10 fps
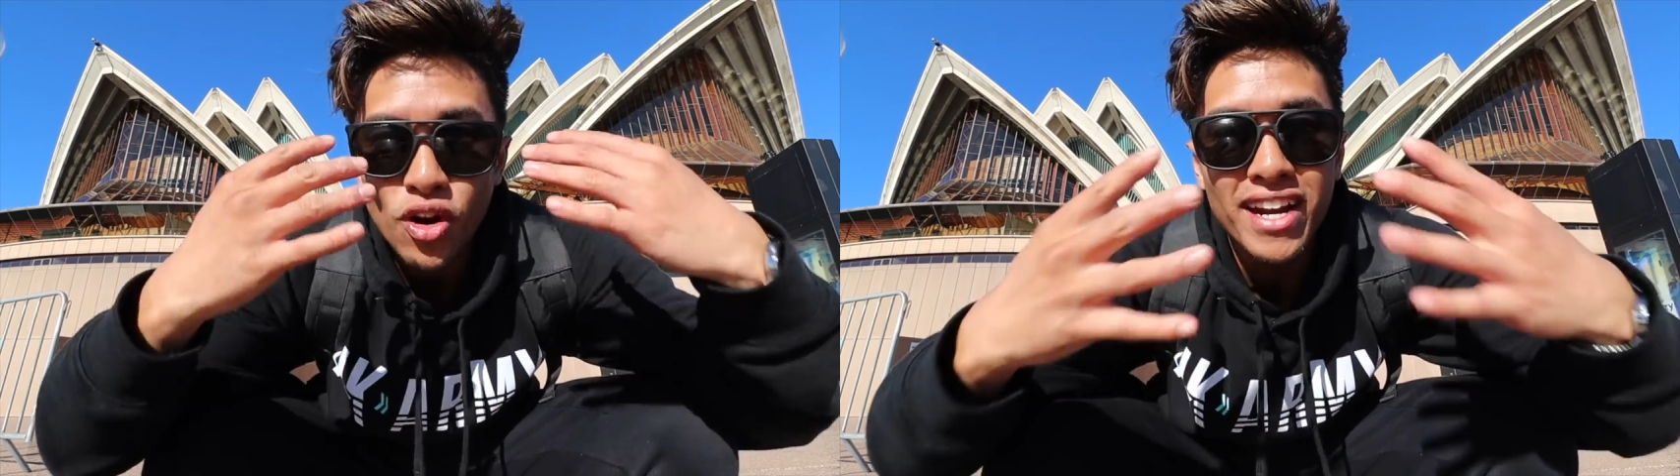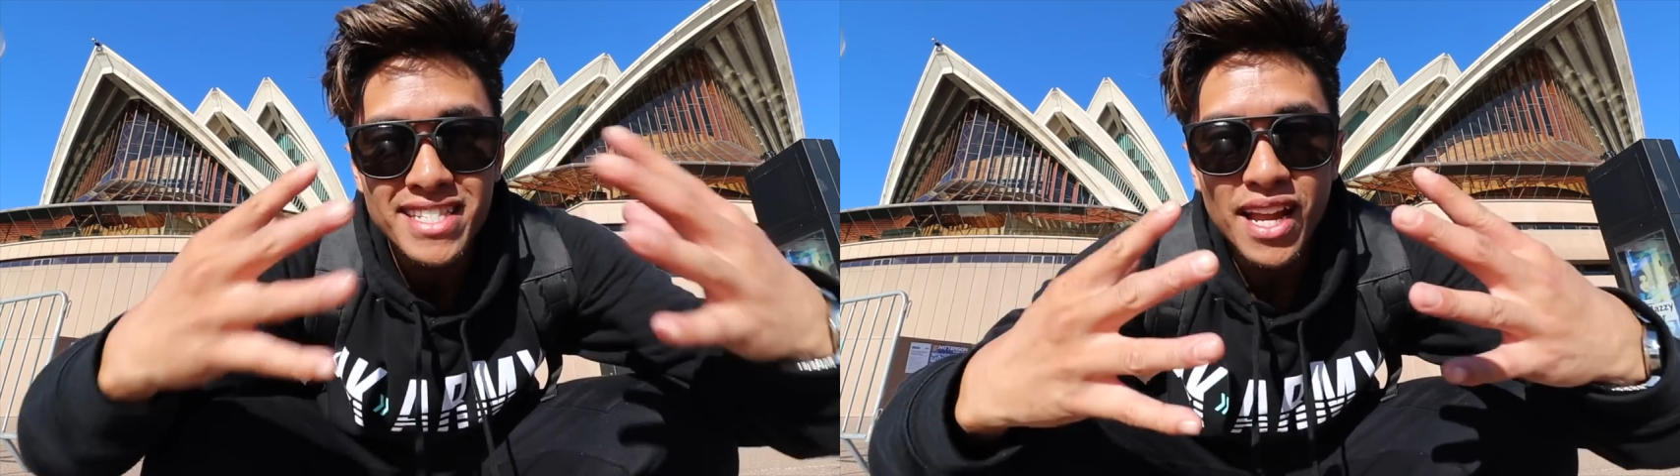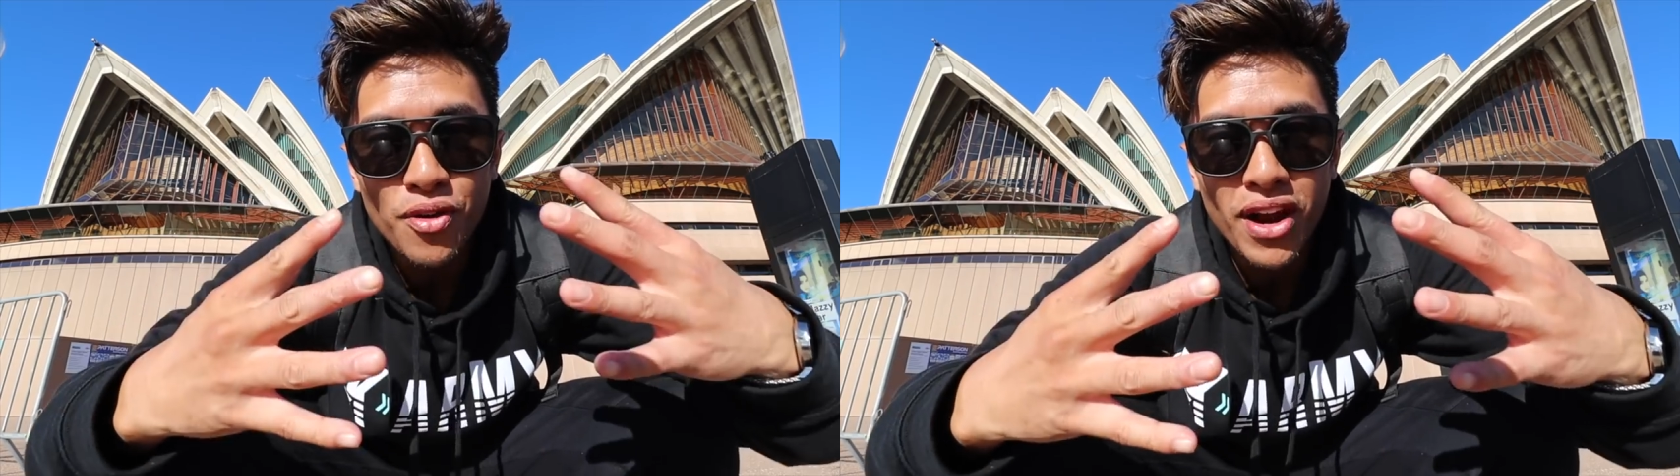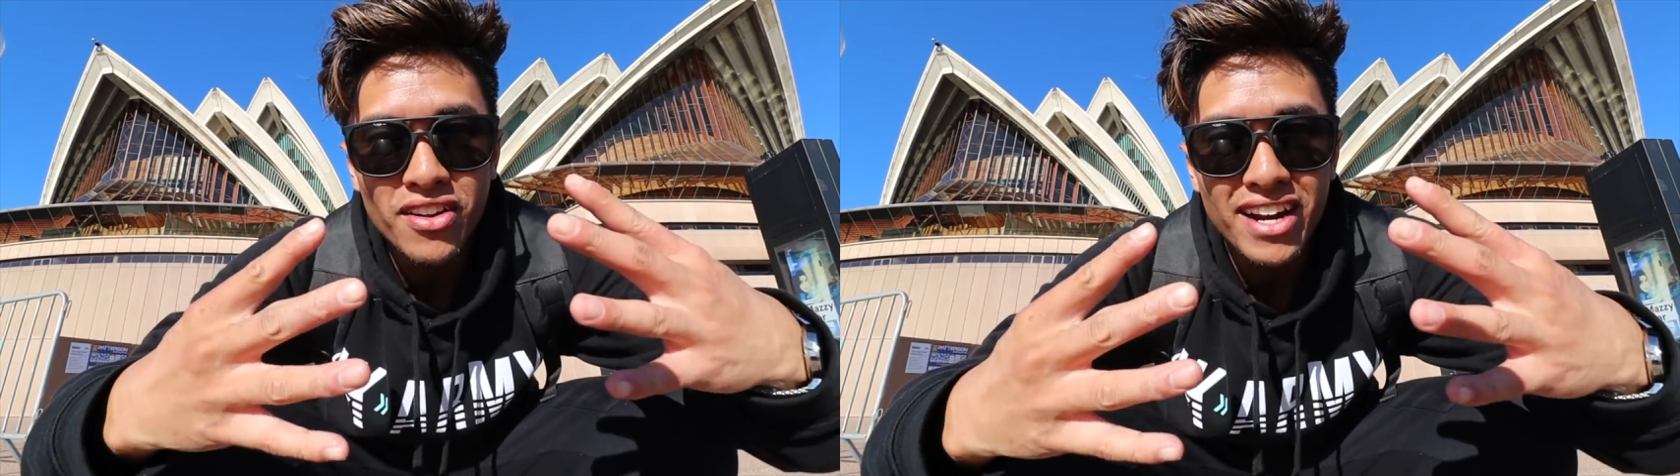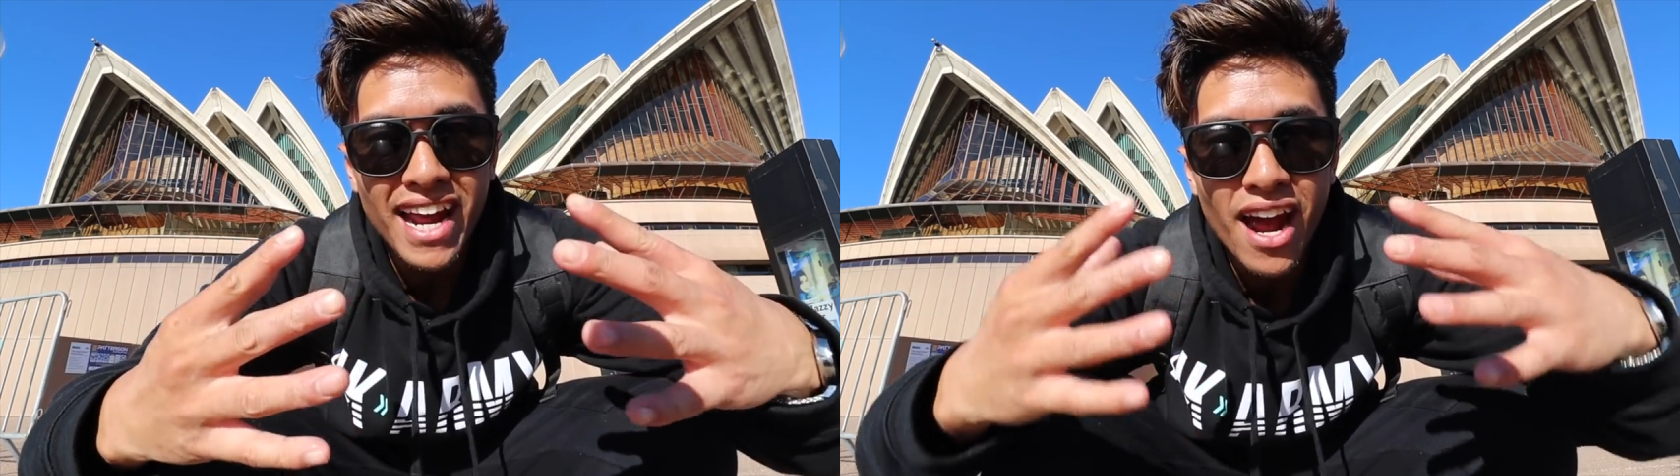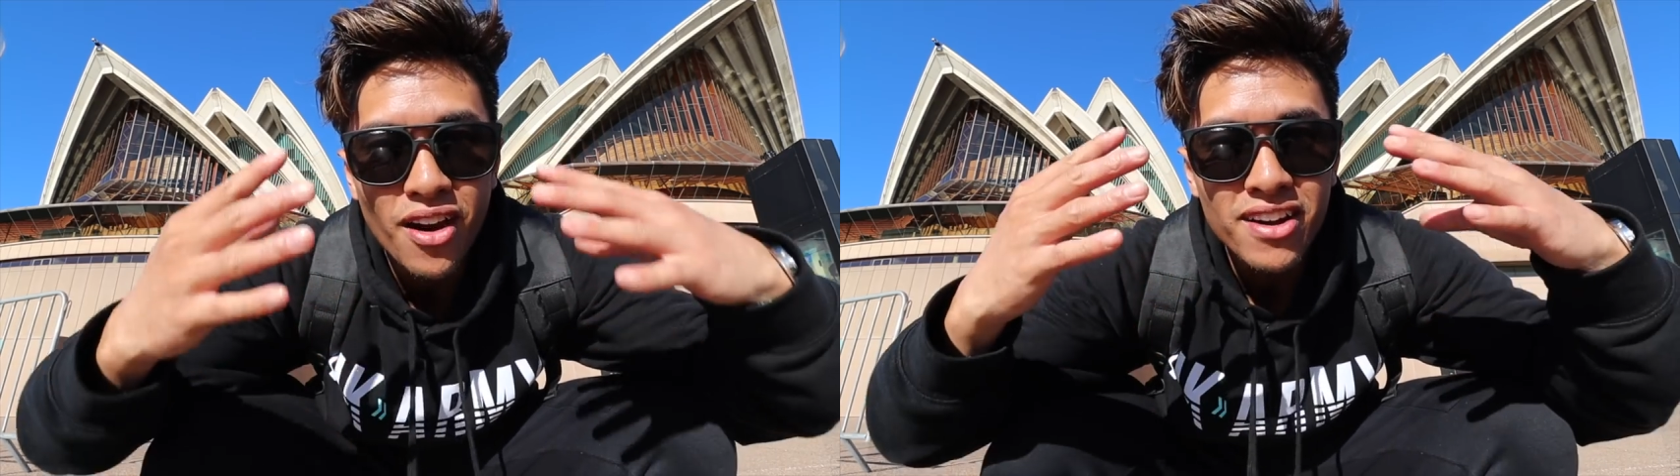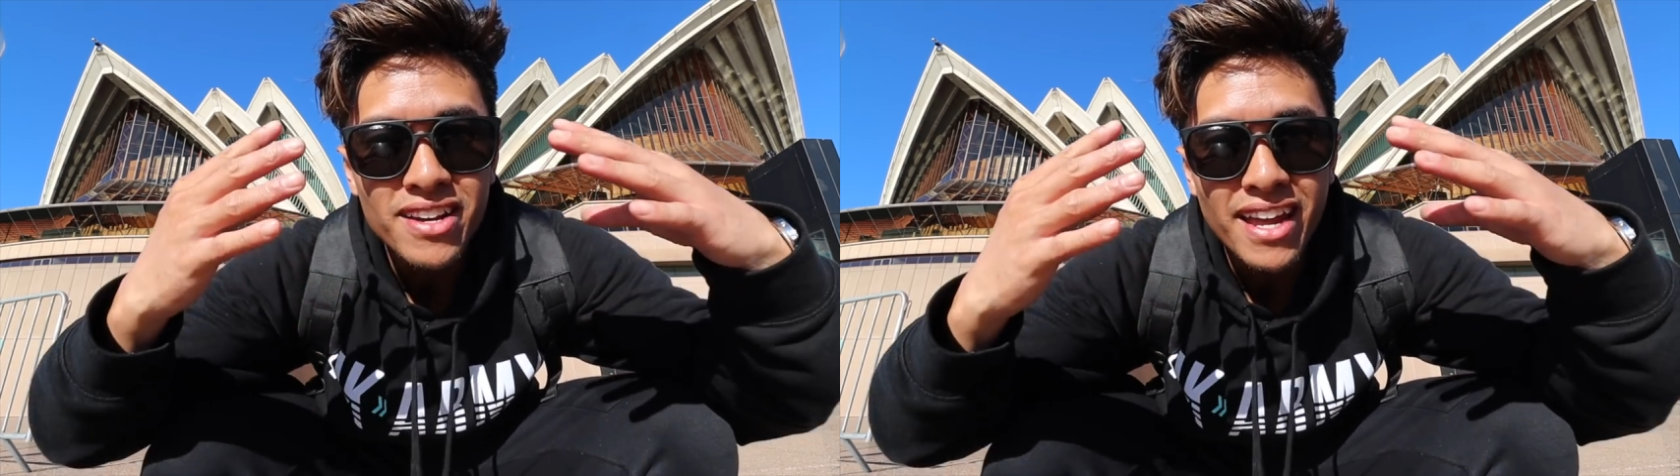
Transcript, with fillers: trying to stay awake right now,